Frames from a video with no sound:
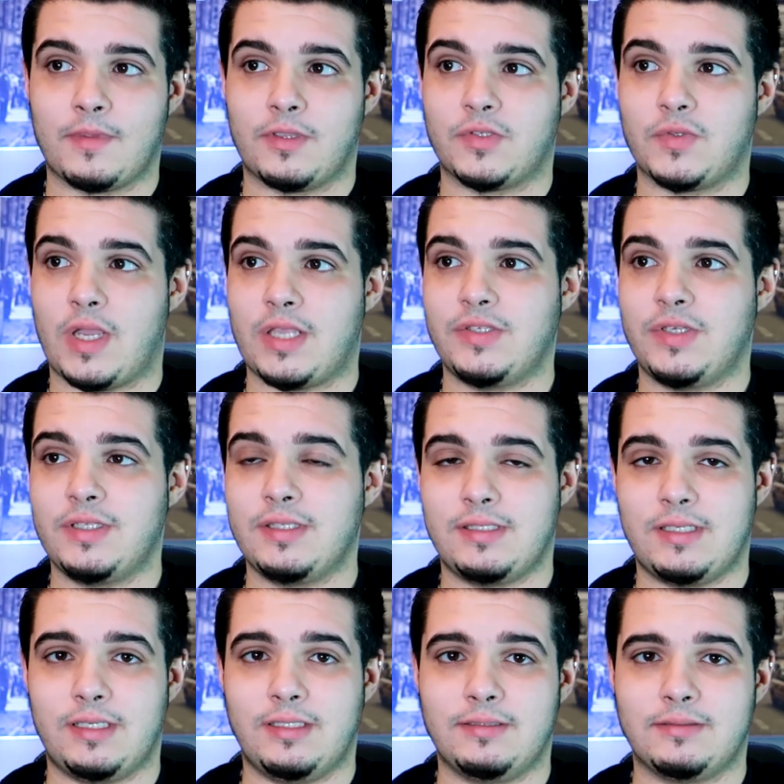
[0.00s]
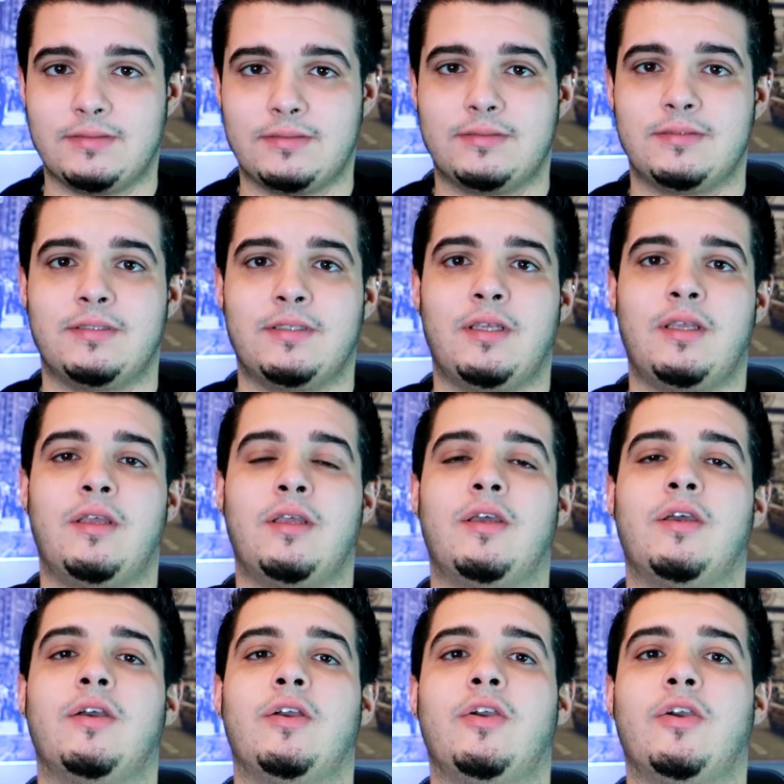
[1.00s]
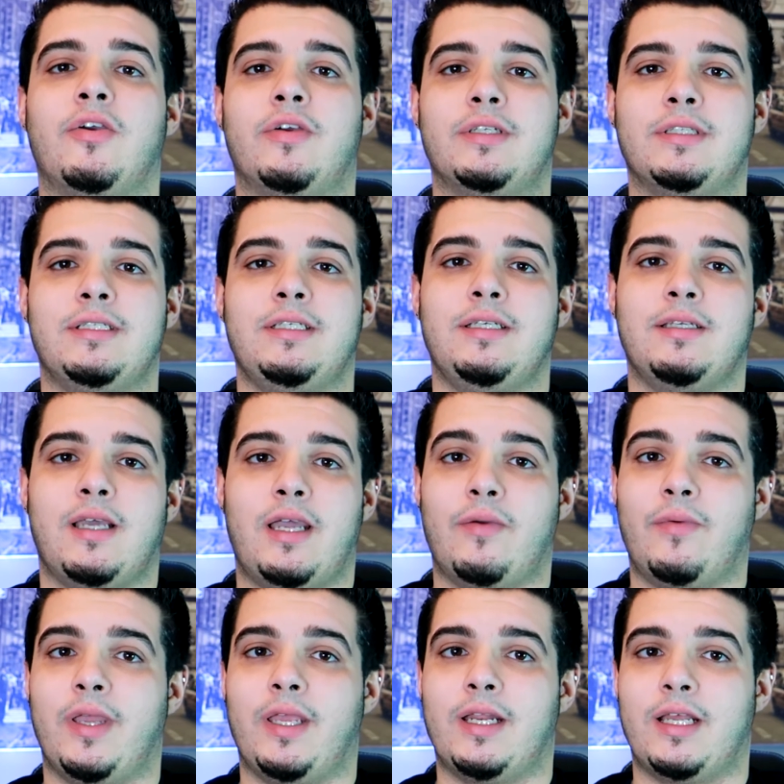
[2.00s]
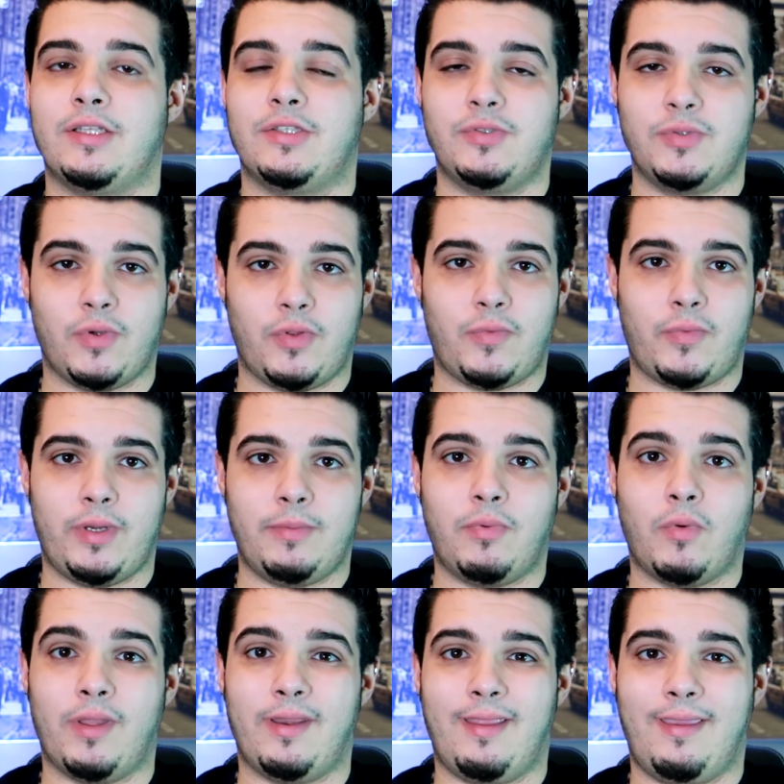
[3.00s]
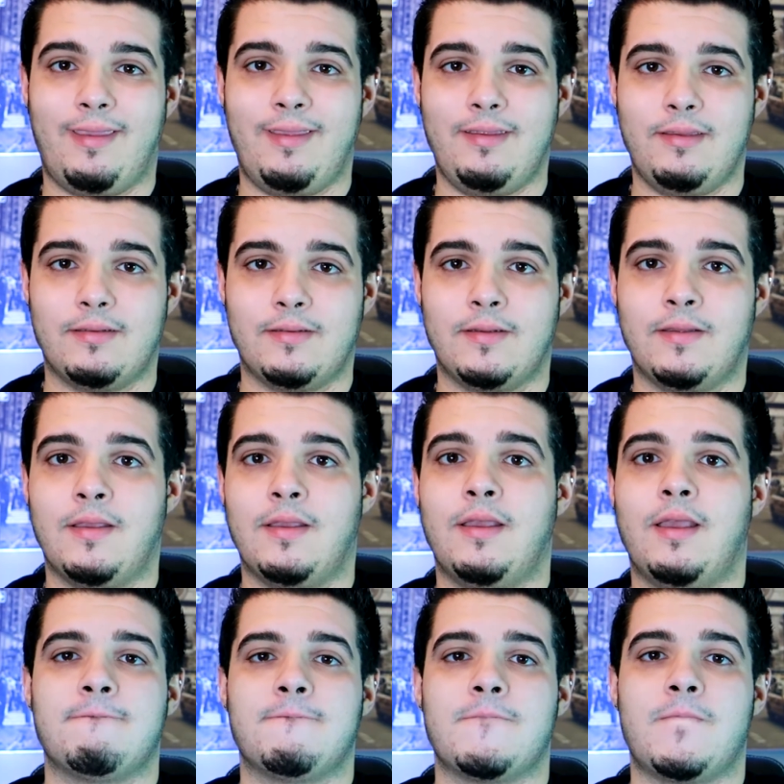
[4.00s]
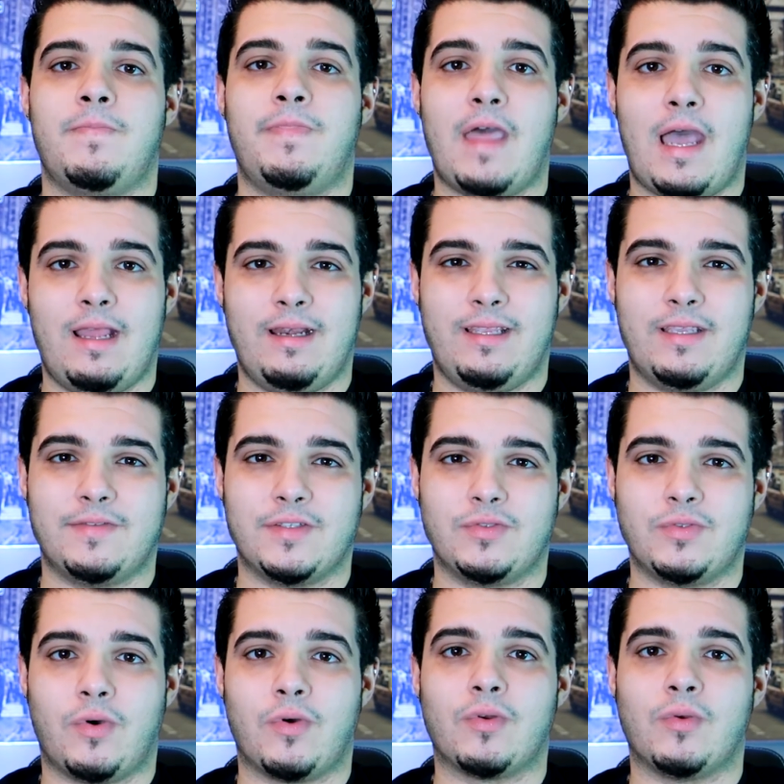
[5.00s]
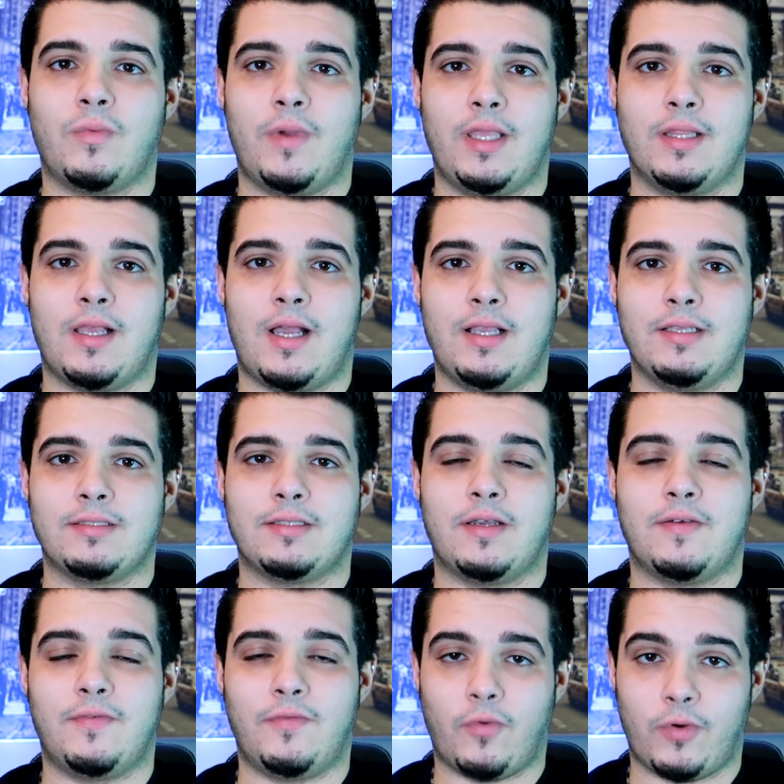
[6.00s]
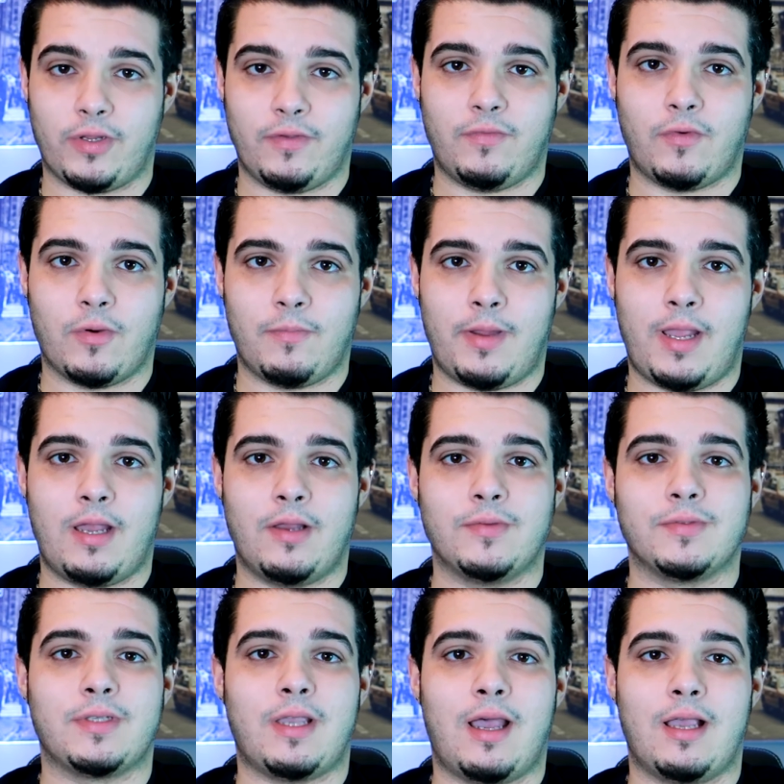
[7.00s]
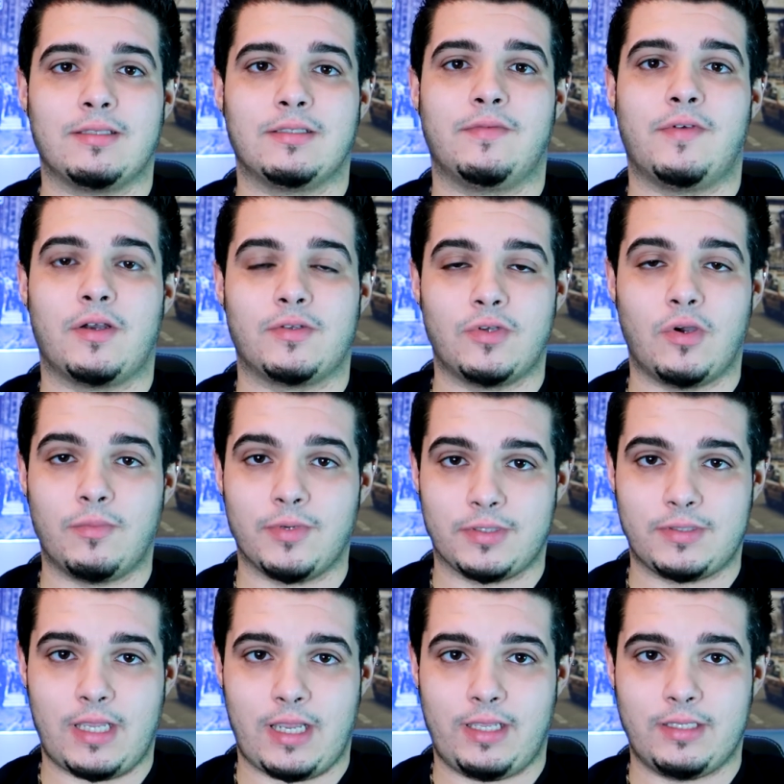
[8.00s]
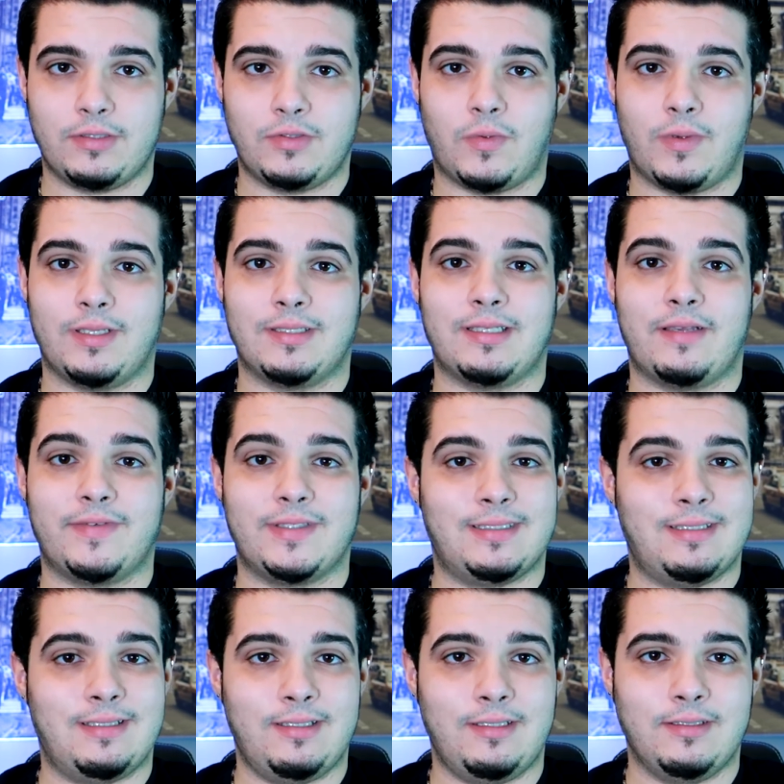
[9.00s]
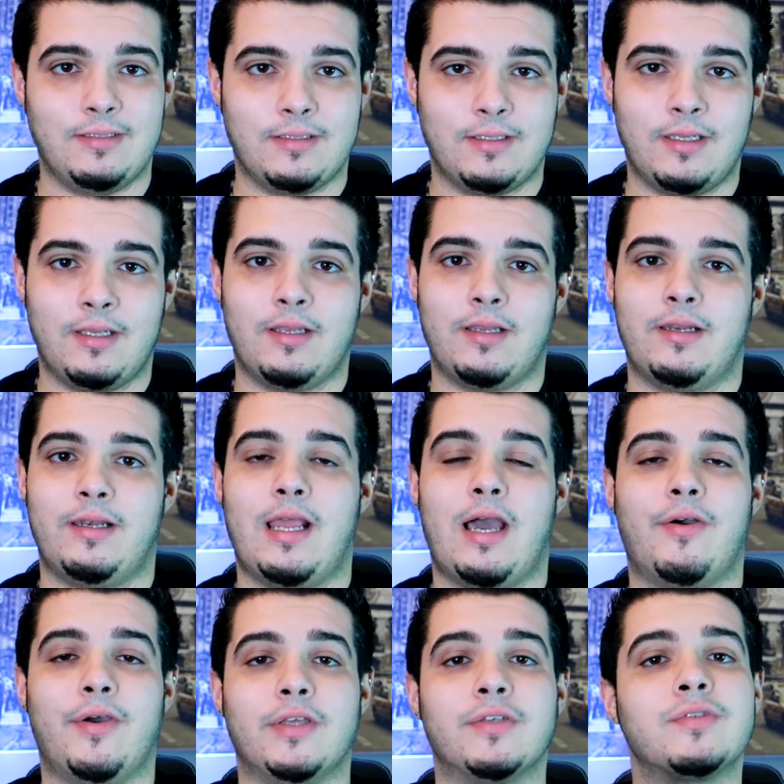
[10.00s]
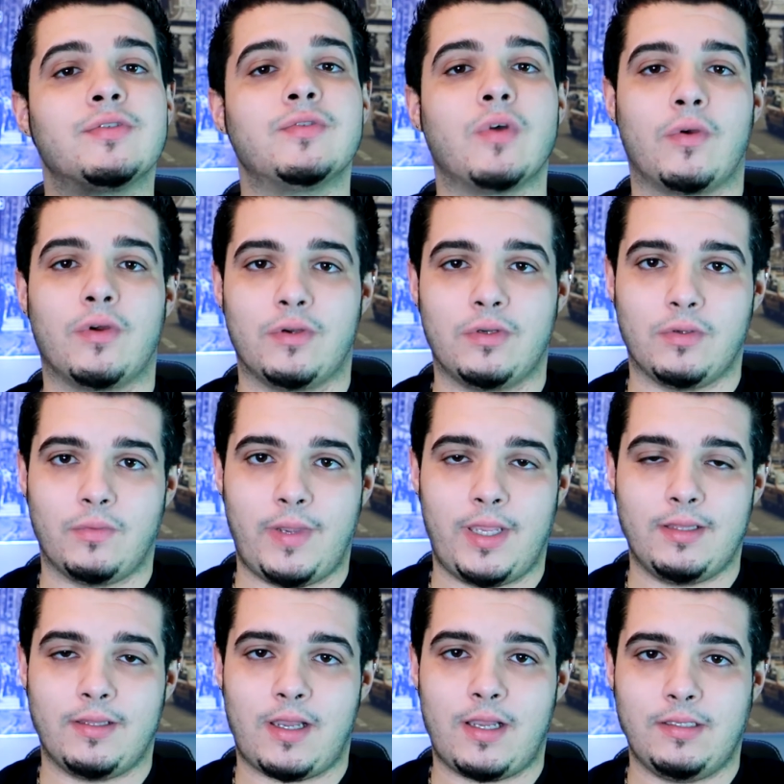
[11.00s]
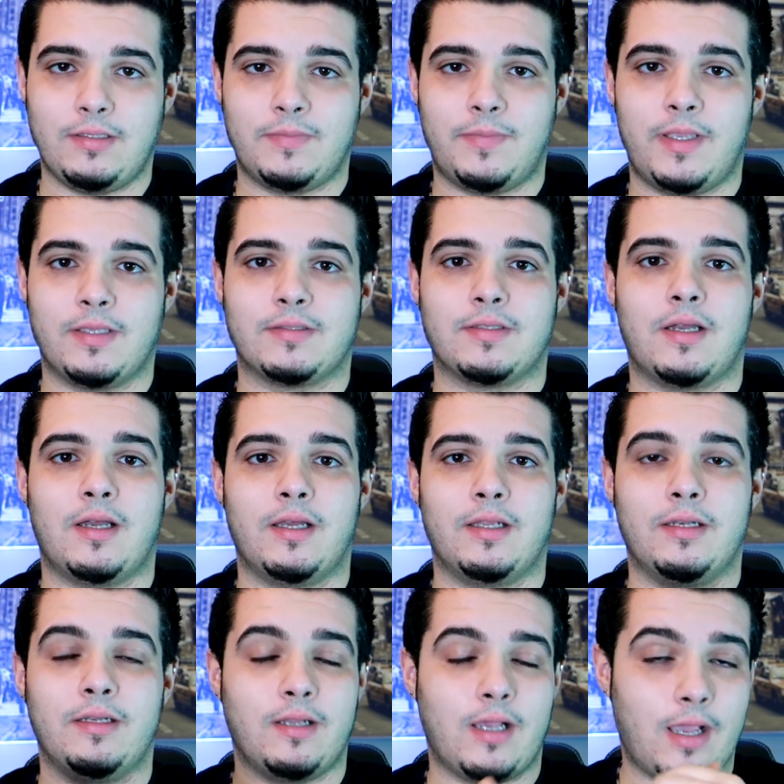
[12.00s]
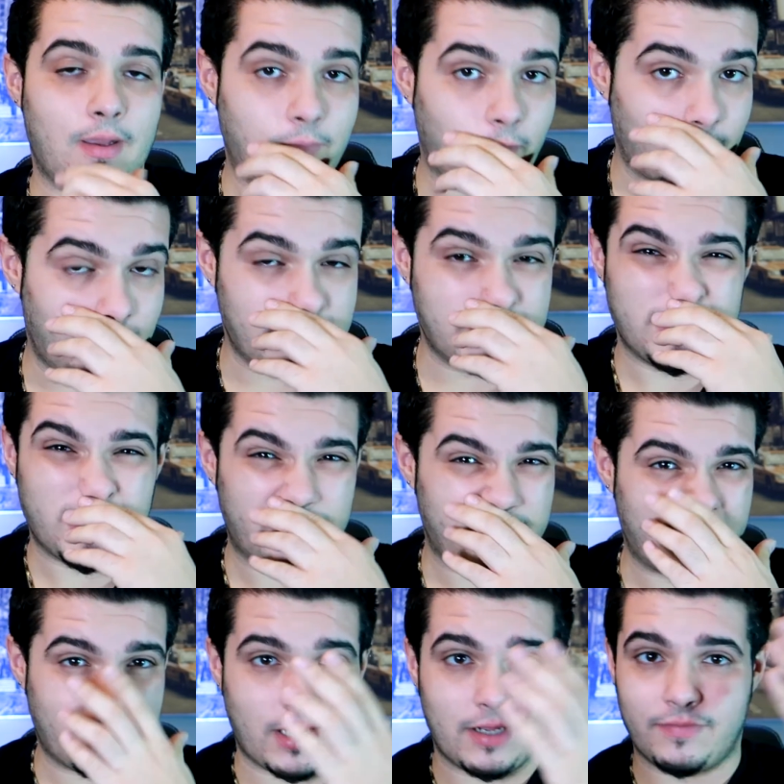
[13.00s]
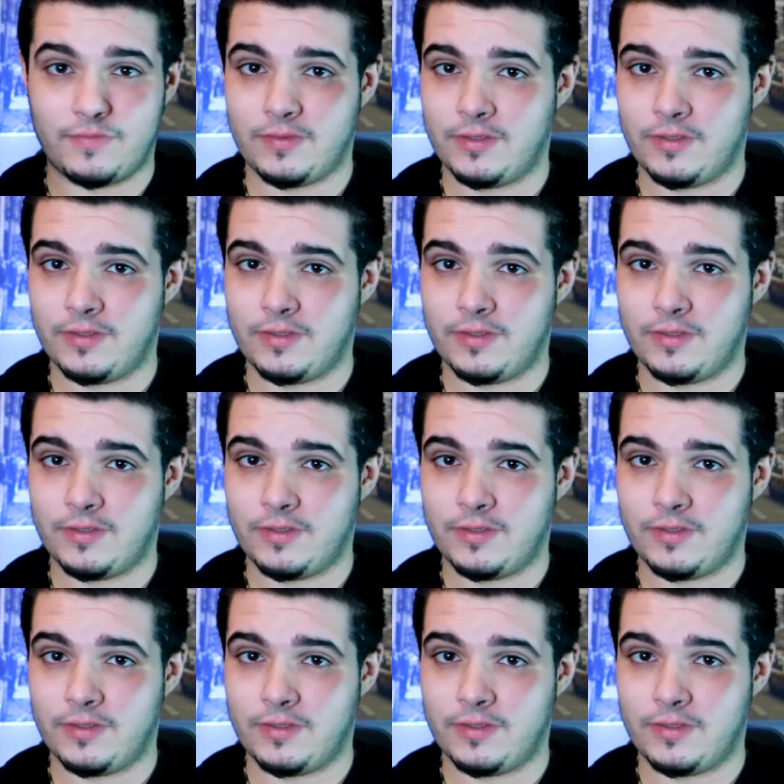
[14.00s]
So as you can see, currently I weigh in at 203.8. That gives a total weight loss of 44 pounds as of October 2nd, 2017. Now historical weight loss based on where I started off